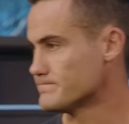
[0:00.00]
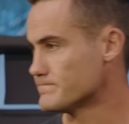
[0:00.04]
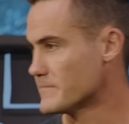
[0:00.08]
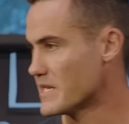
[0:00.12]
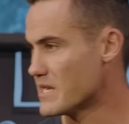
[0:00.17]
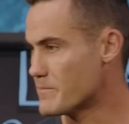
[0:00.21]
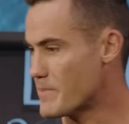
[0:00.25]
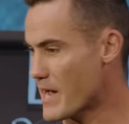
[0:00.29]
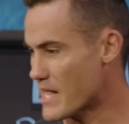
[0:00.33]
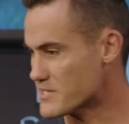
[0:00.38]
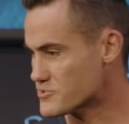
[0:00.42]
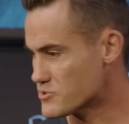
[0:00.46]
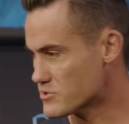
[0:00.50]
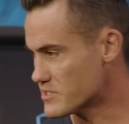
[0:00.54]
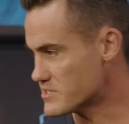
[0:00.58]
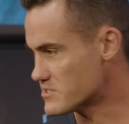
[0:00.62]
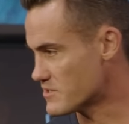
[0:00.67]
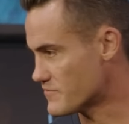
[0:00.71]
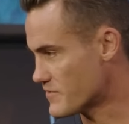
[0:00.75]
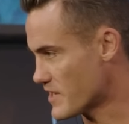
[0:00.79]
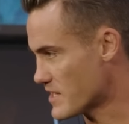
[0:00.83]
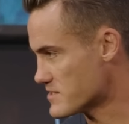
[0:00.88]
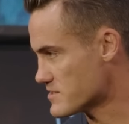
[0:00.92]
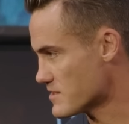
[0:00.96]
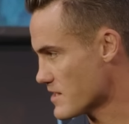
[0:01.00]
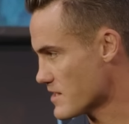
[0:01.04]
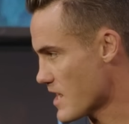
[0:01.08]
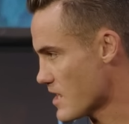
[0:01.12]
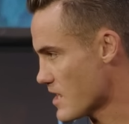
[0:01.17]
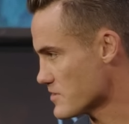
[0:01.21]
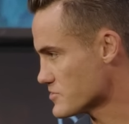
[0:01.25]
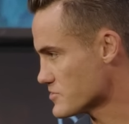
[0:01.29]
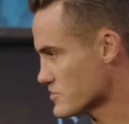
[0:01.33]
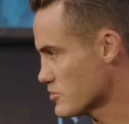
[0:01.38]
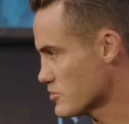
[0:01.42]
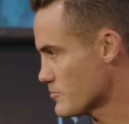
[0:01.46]
Any Pastor Lisa fans in the
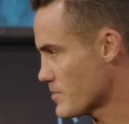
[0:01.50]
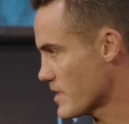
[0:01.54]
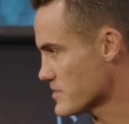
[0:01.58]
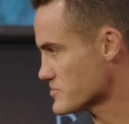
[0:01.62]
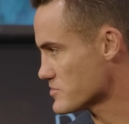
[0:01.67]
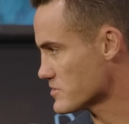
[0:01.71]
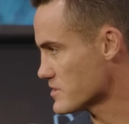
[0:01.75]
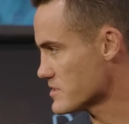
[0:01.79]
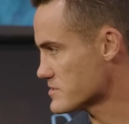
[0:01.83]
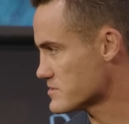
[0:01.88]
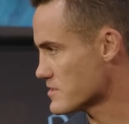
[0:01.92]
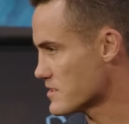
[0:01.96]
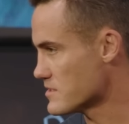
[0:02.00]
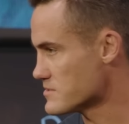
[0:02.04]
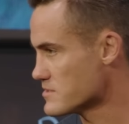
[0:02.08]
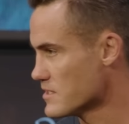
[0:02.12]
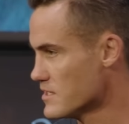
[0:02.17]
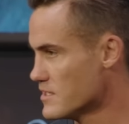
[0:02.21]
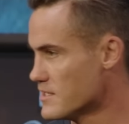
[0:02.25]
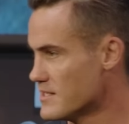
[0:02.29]
house? You know who Pastor Lisa is?